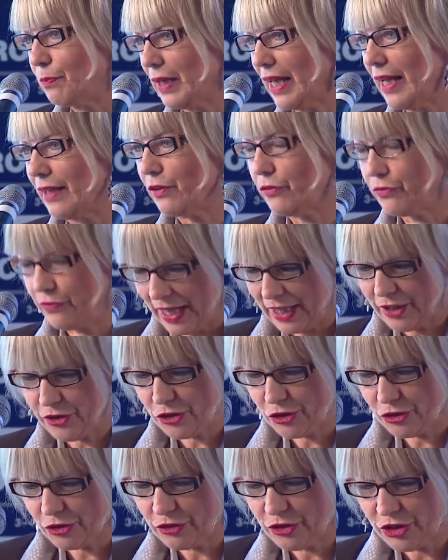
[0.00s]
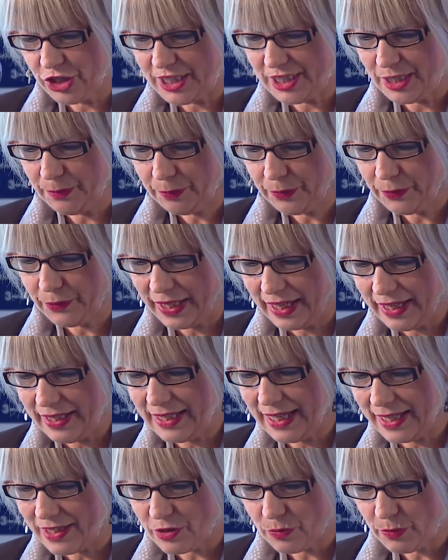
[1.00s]
Plan of Action,
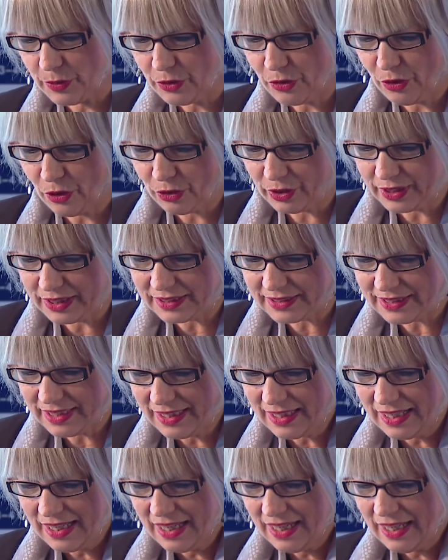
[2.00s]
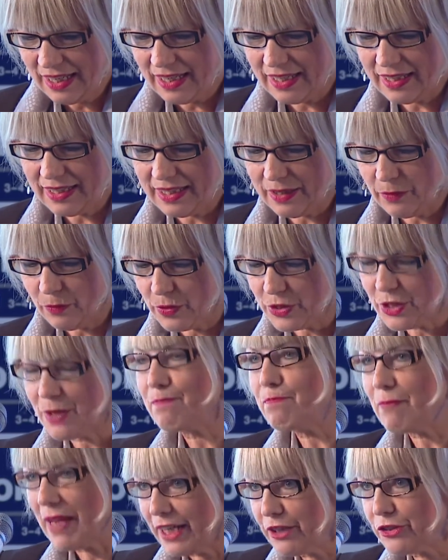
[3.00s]
GCPOA, as we call it, was a
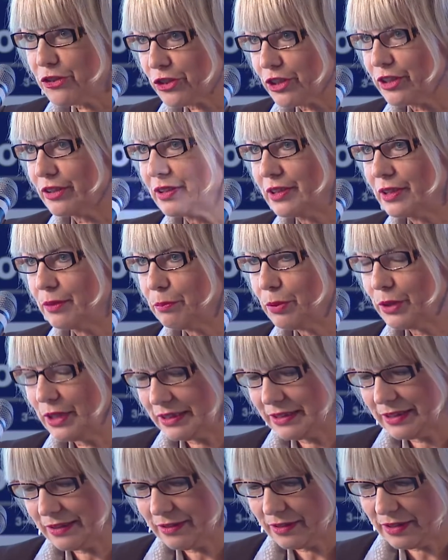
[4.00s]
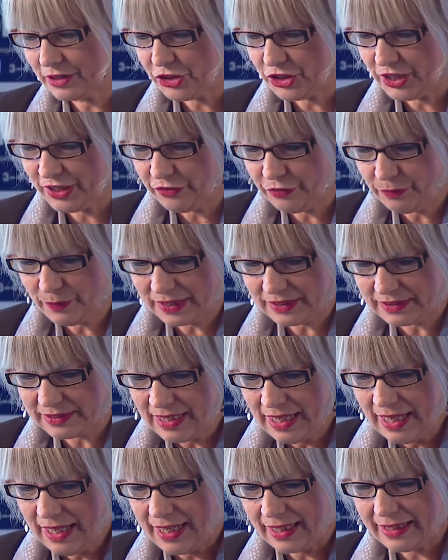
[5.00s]
major political achievement
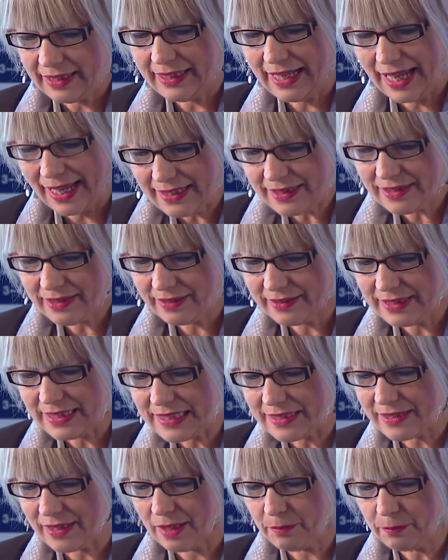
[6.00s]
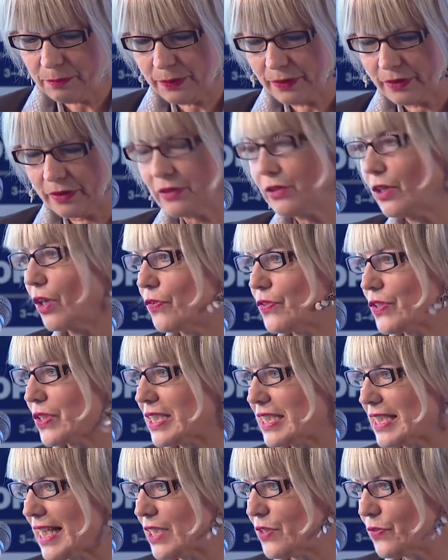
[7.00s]
and an excellent example of
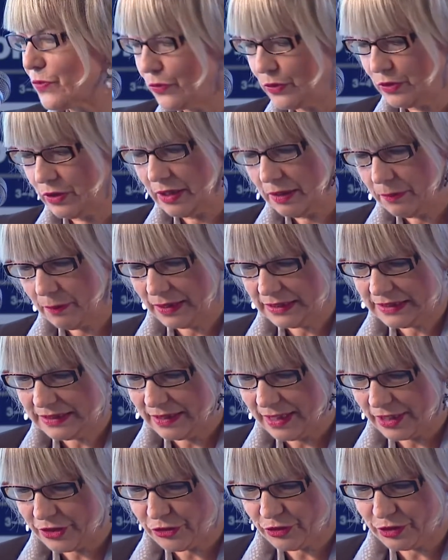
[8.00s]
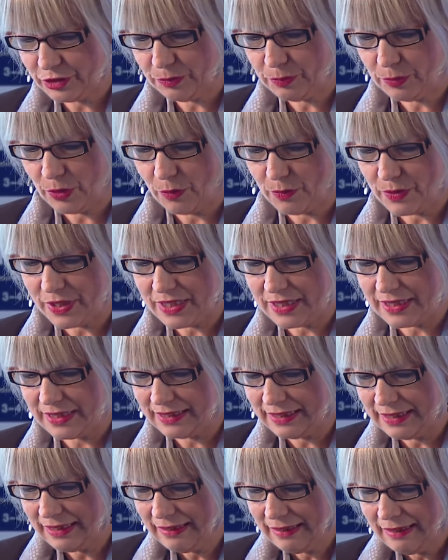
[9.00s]
successful multilateral diplomacy.